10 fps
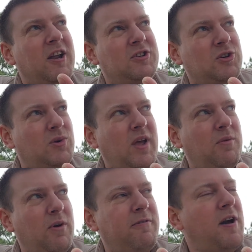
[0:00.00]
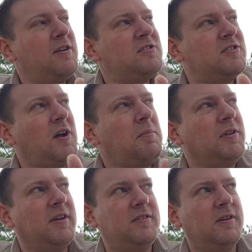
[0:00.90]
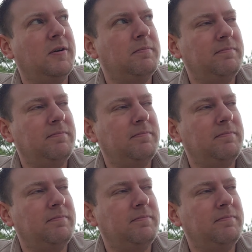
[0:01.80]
issue that we've kind of stumbled into.